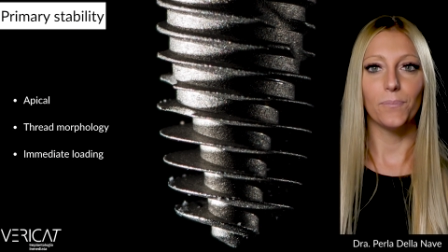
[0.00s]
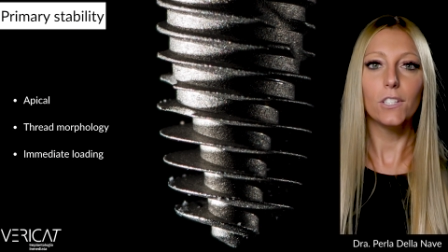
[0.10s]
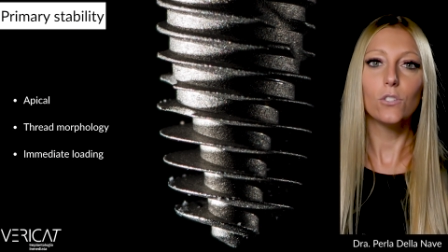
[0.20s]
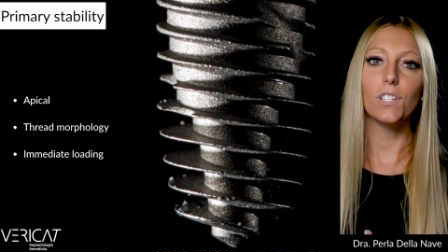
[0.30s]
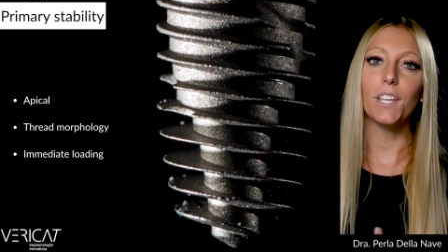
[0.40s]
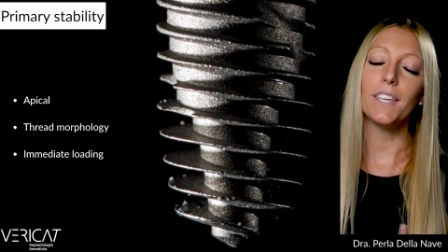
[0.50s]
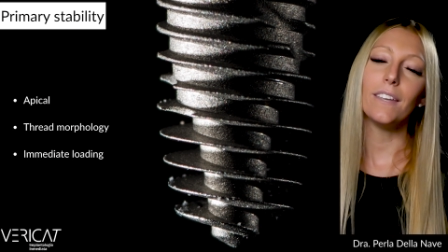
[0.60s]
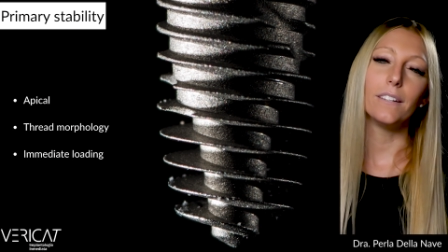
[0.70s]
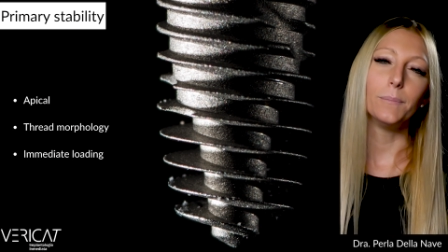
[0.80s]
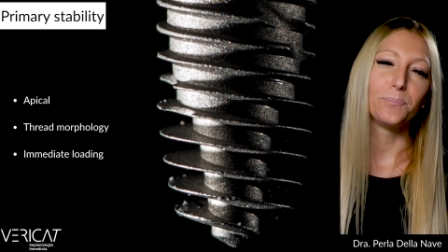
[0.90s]
You see
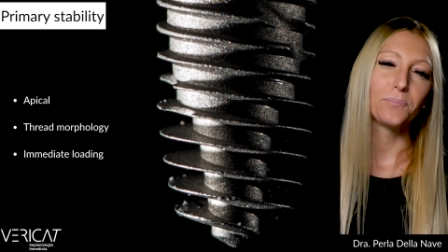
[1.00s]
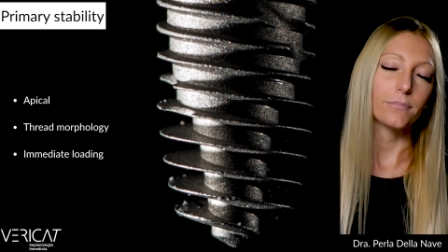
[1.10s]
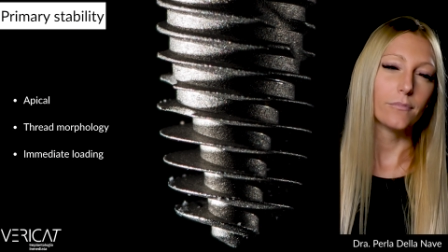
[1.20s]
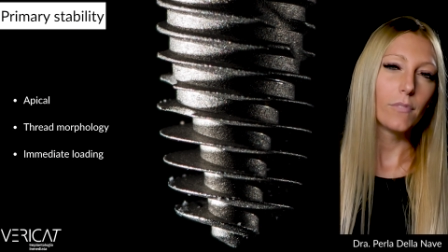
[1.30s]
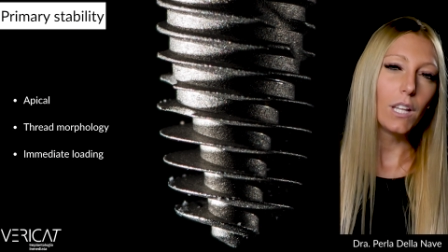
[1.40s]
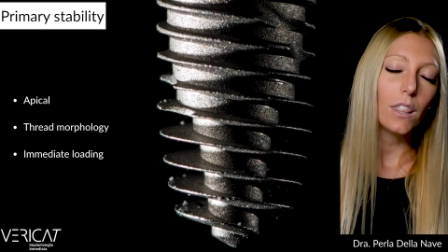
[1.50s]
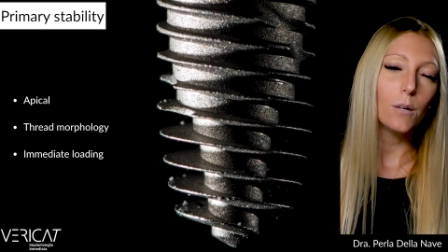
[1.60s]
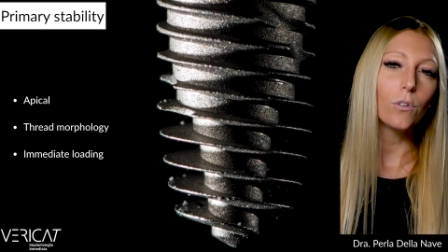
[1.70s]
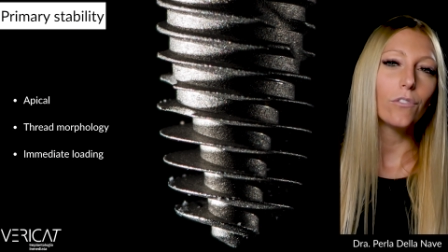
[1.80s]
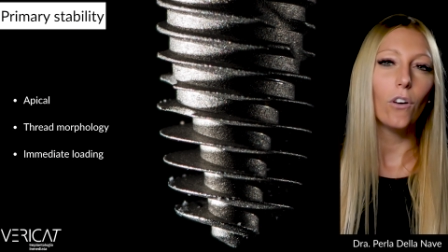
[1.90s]
here
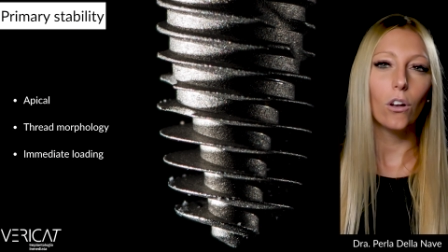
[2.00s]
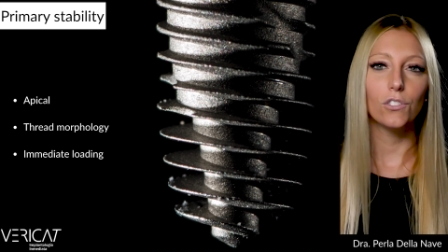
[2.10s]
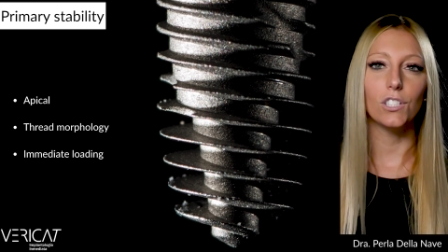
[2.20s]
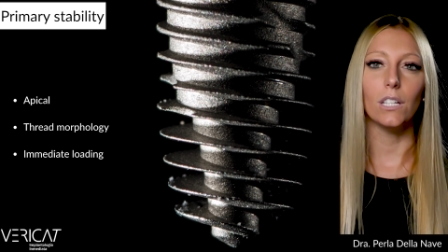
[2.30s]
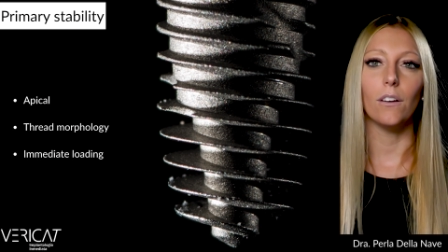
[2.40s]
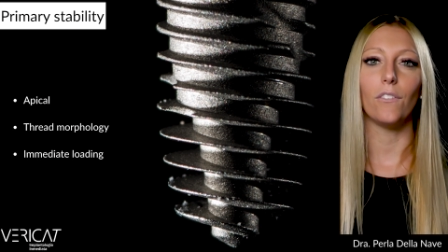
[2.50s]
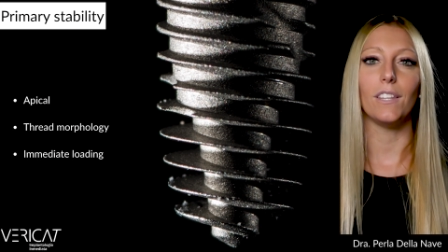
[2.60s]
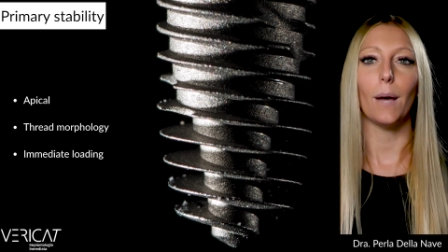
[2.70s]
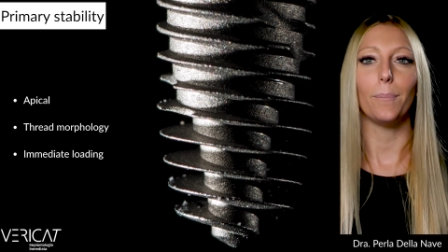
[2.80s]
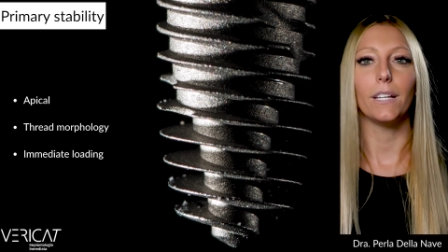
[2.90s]
the morphology of
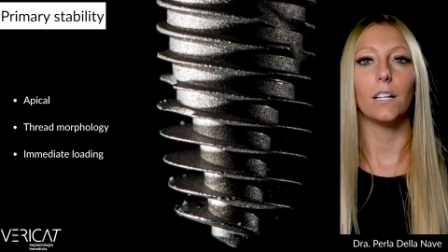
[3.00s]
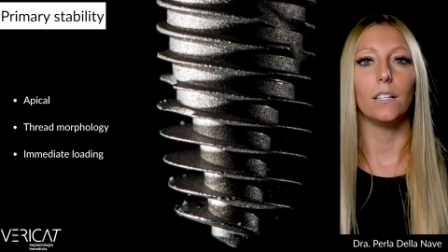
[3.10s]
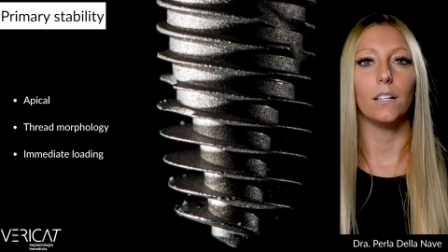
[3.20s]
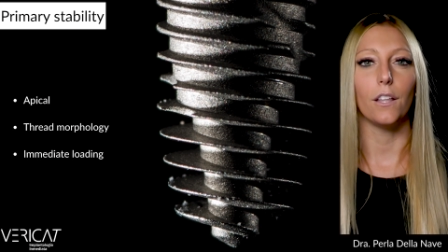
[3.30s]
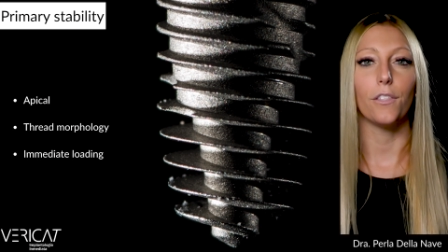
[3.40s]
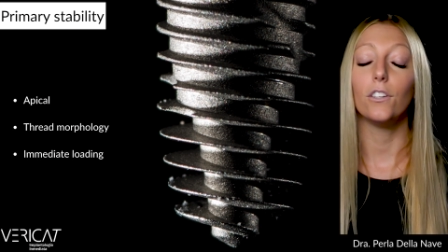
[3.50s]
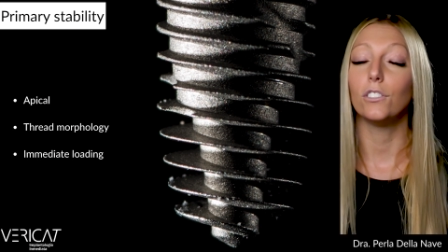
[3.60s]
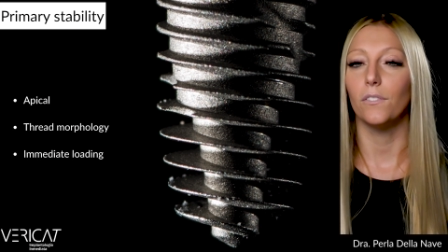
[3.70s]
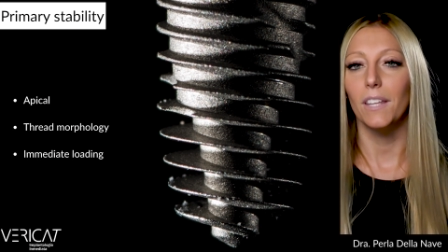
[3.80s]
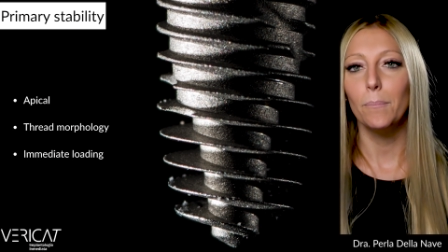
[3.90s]
the apical
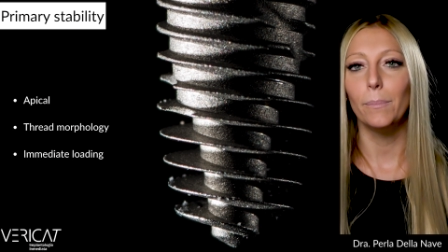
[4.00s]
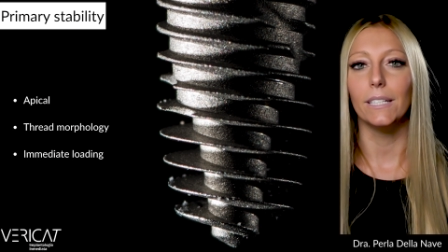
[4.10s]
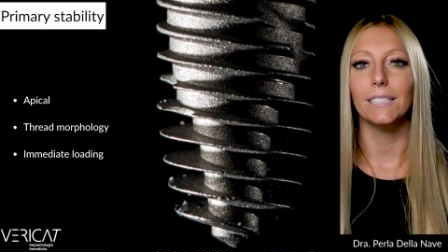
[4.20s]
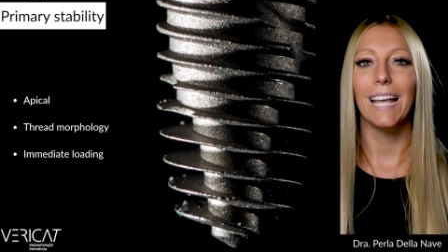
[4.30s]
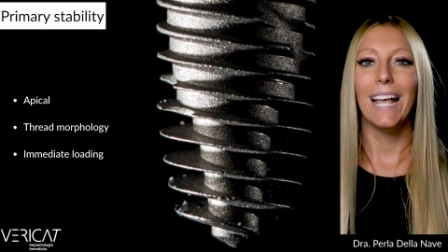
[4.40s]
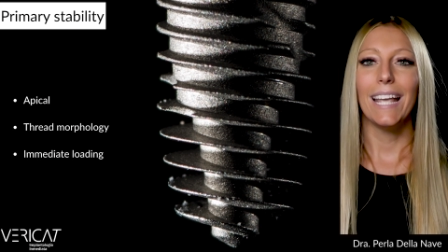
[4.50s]
third of the implant,